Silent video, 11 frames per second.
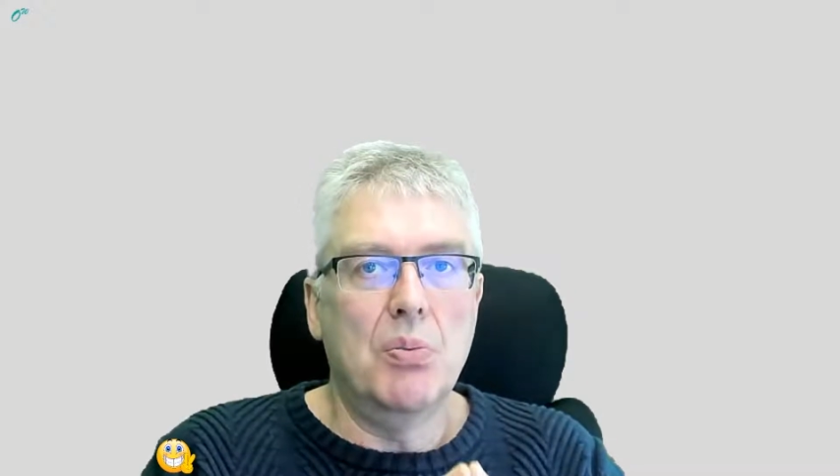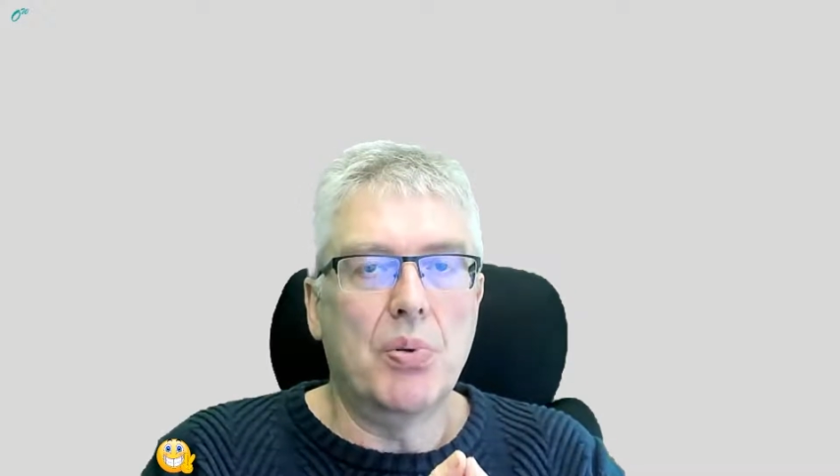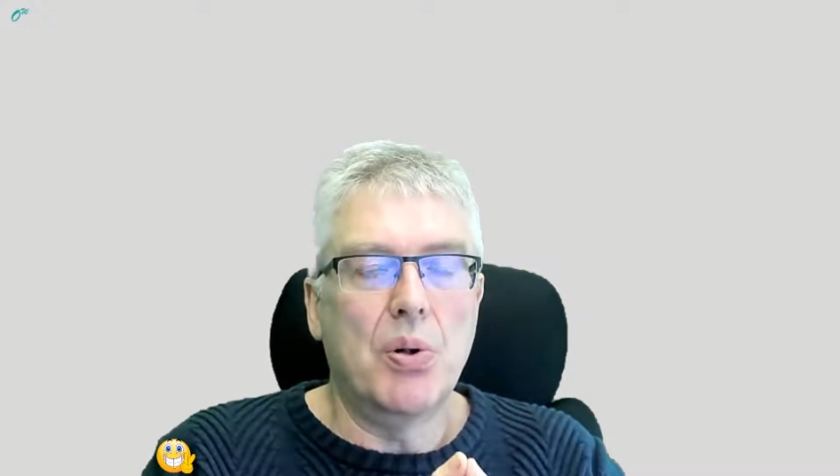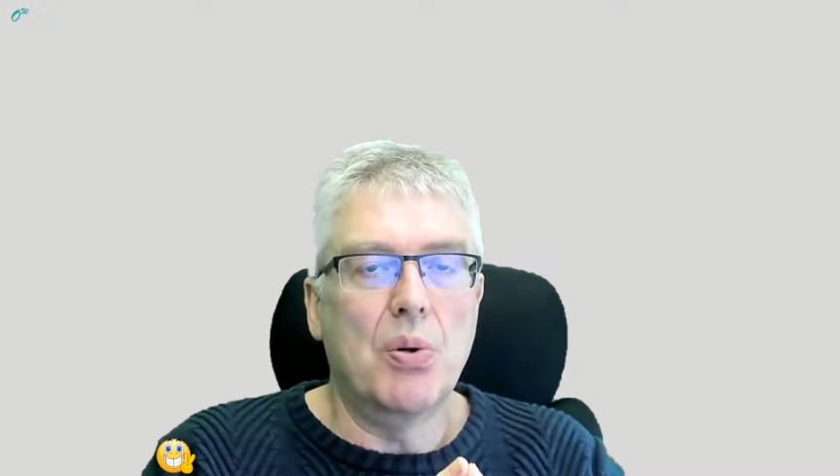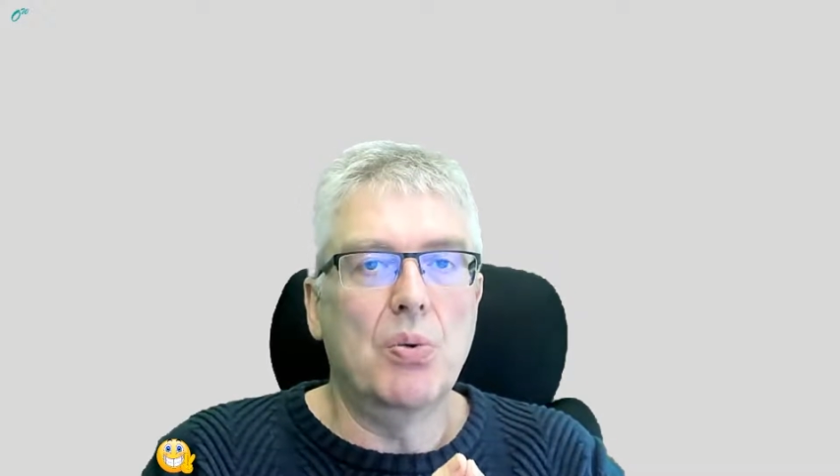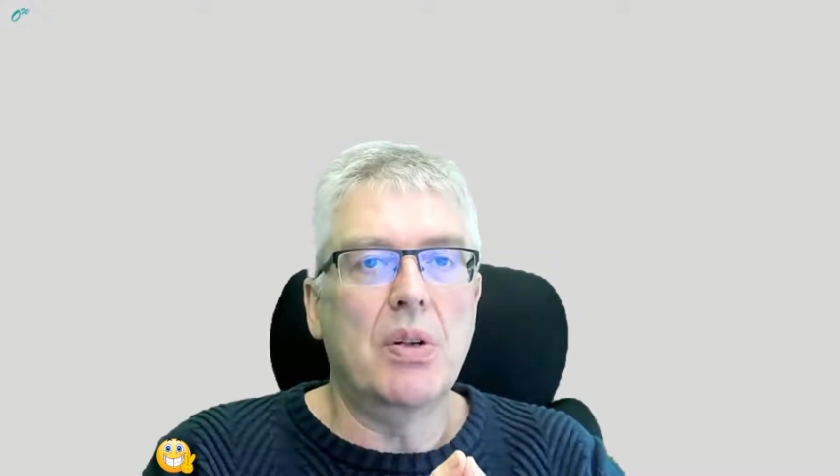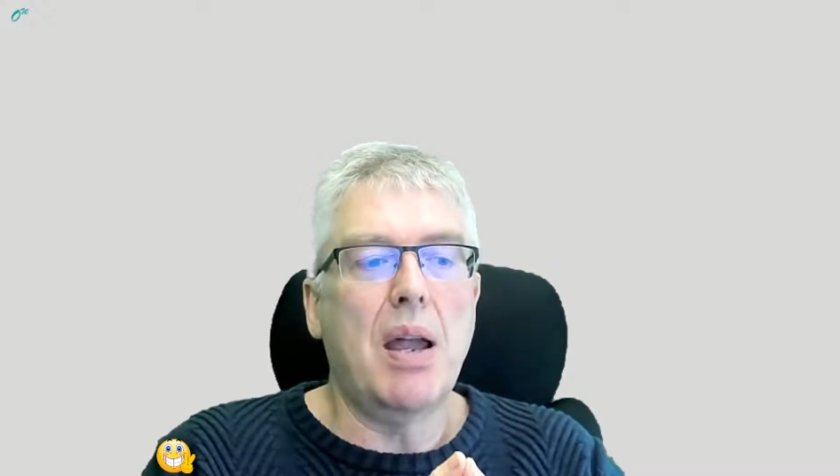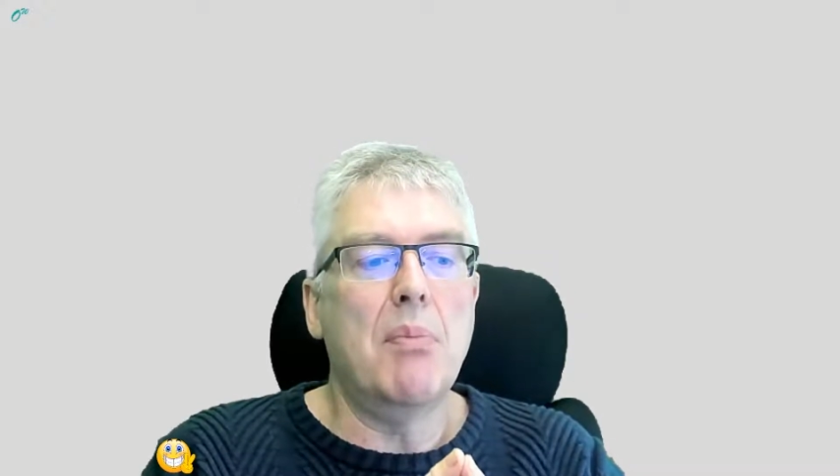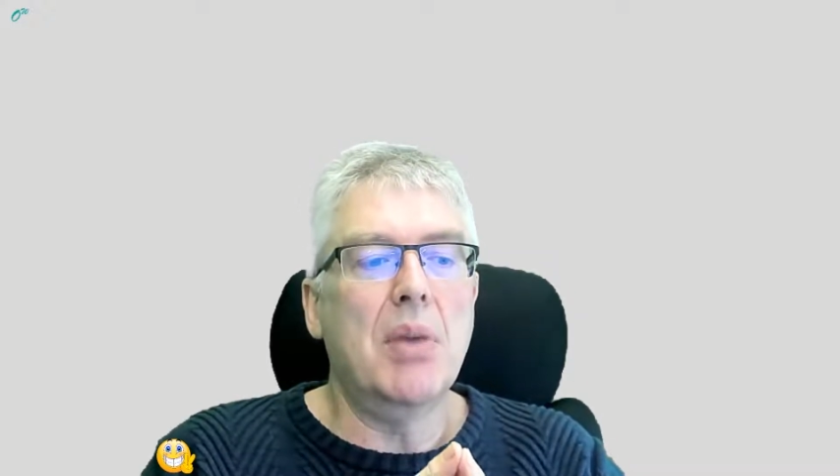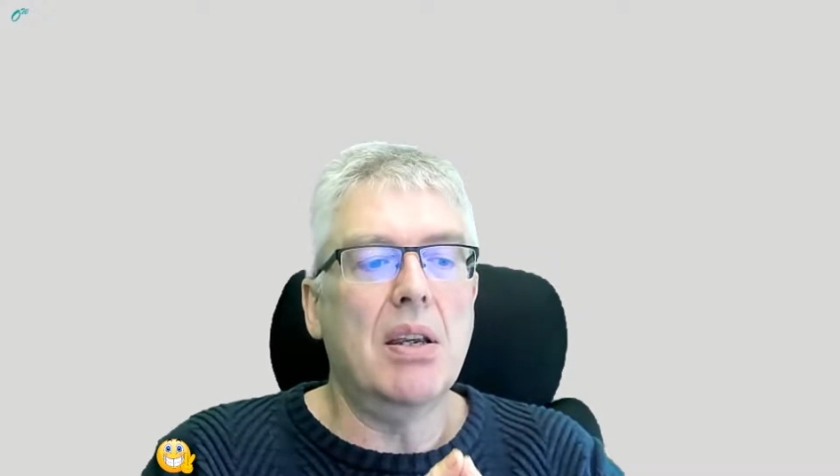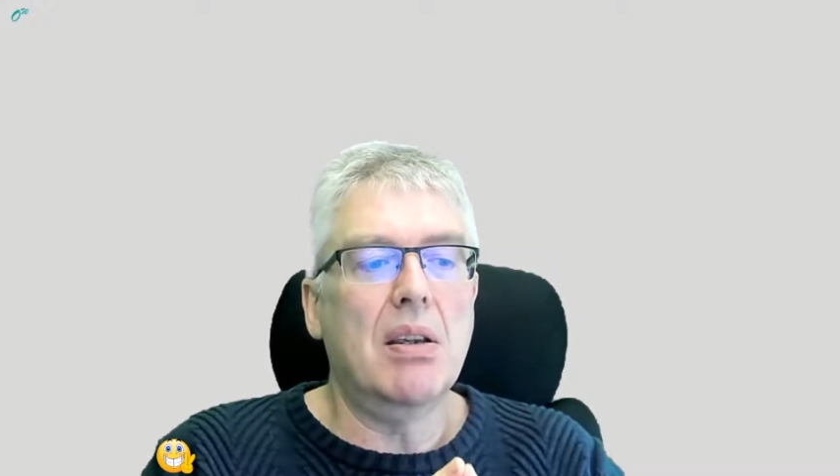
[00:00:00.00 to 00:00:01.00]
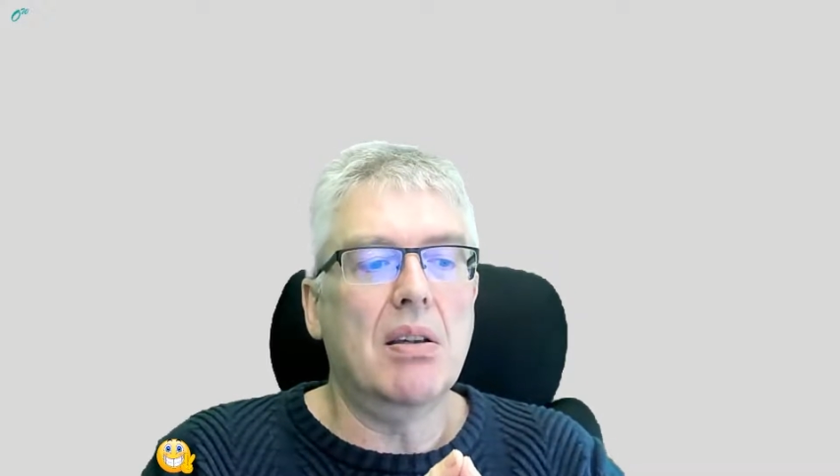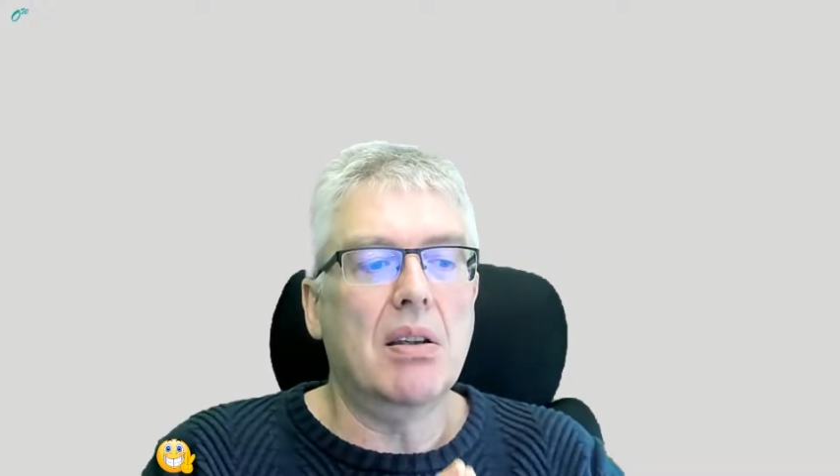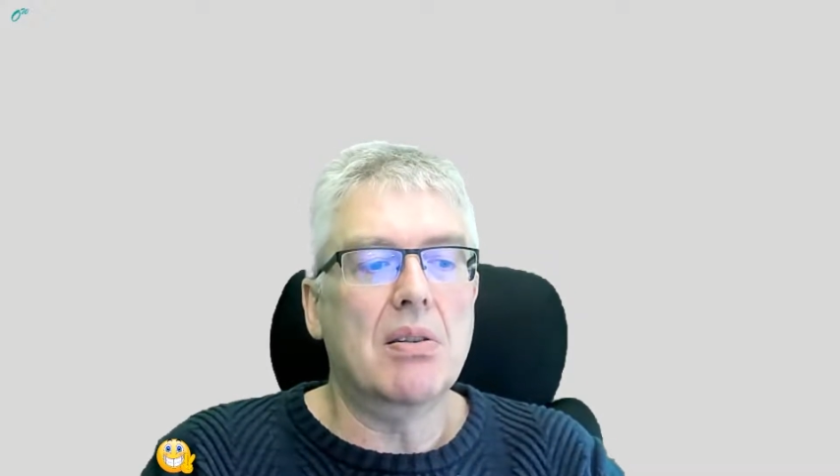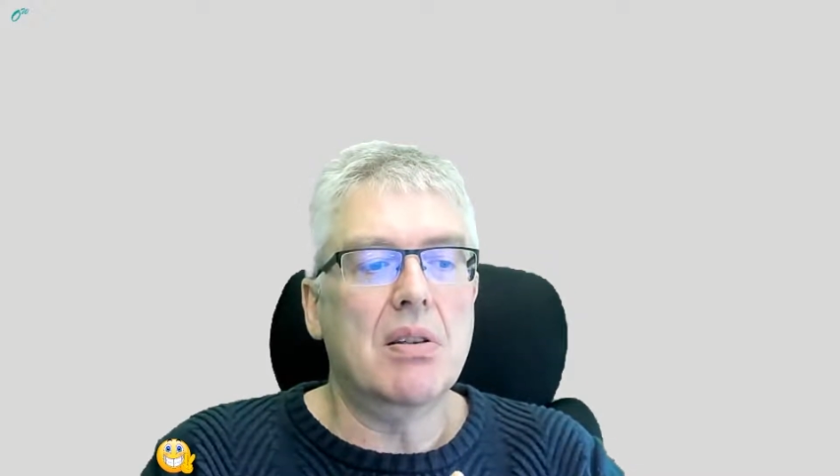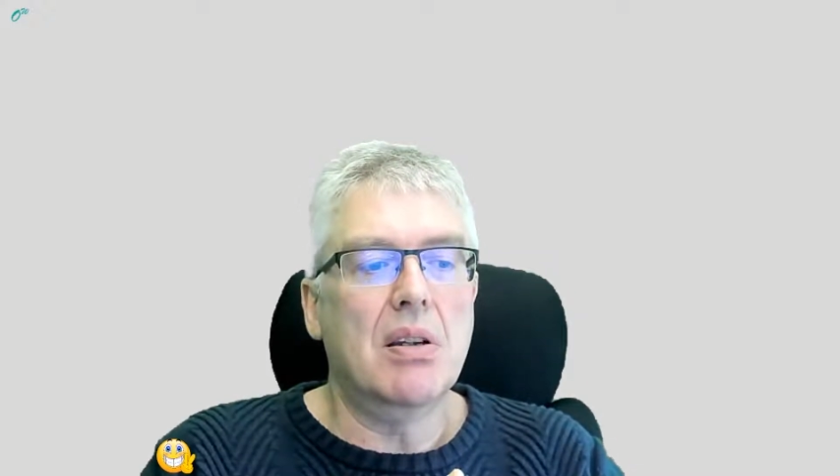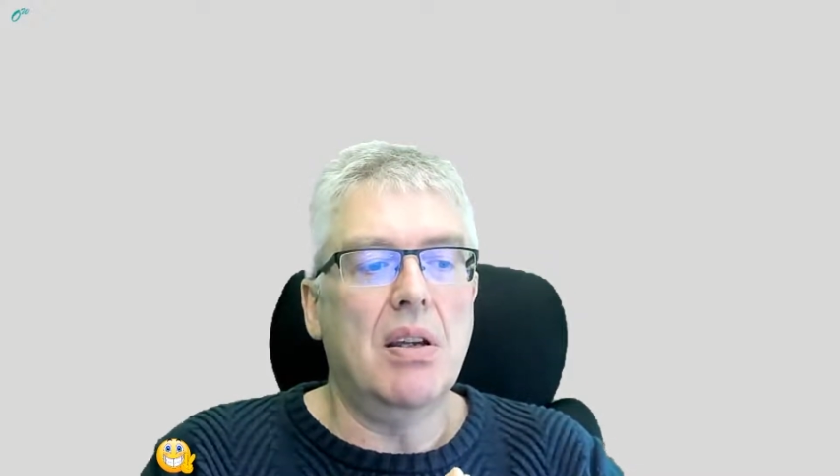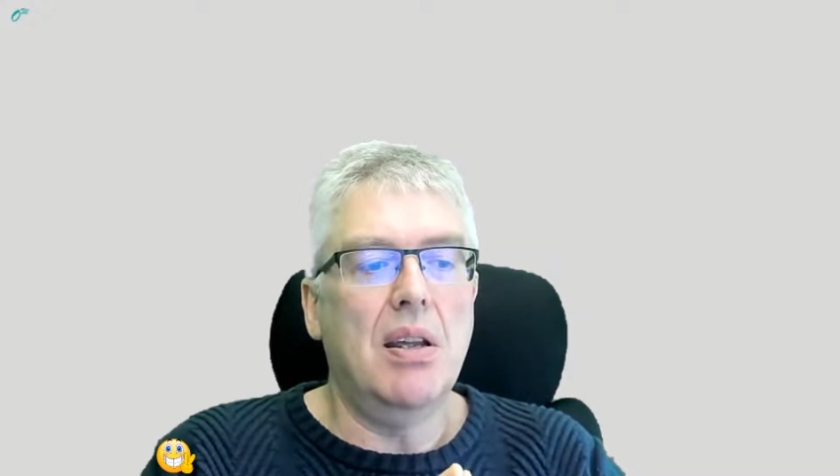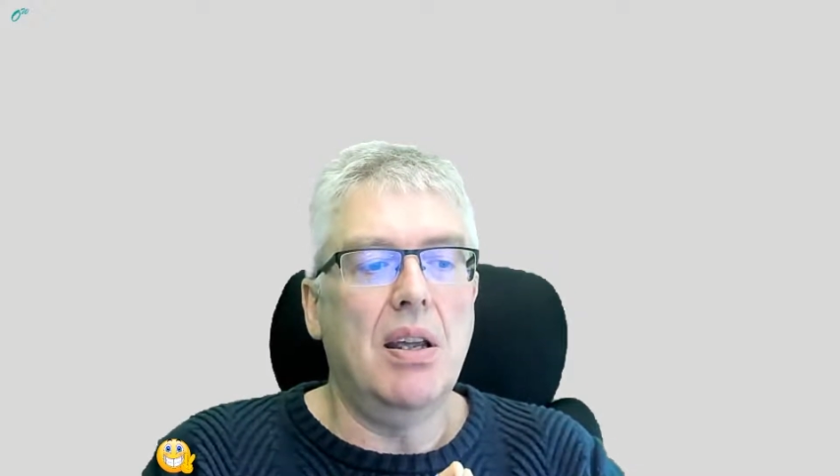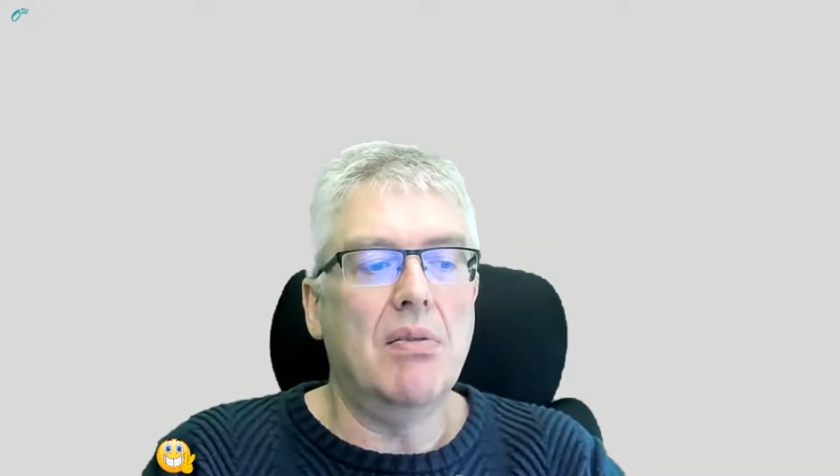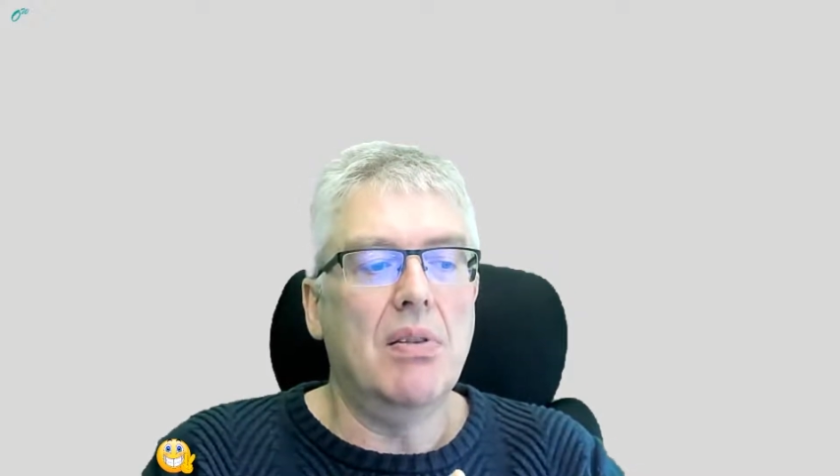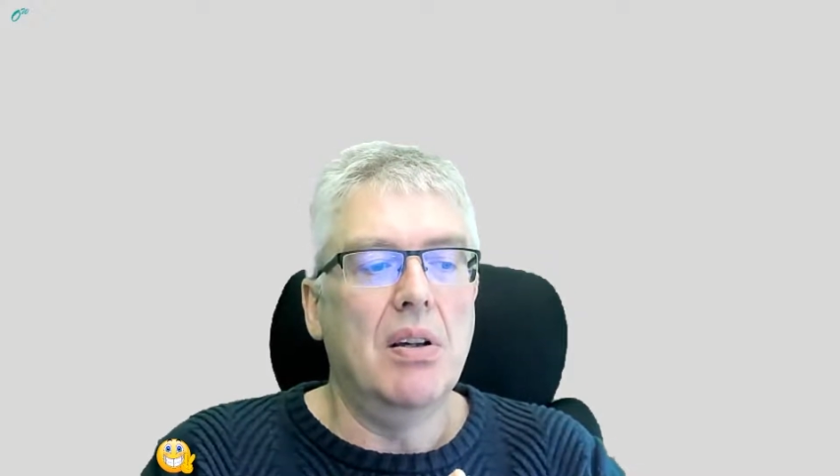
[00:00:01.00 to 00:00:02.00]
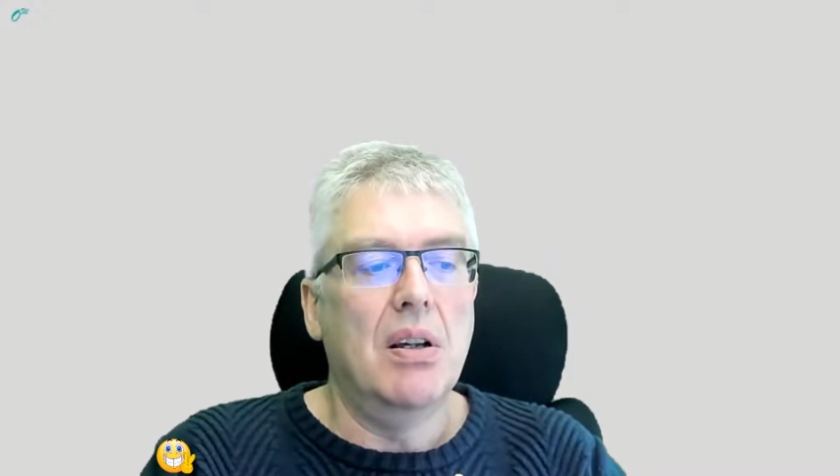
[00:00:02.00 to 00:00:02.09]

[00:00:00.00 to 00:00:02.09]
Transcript: programming, and here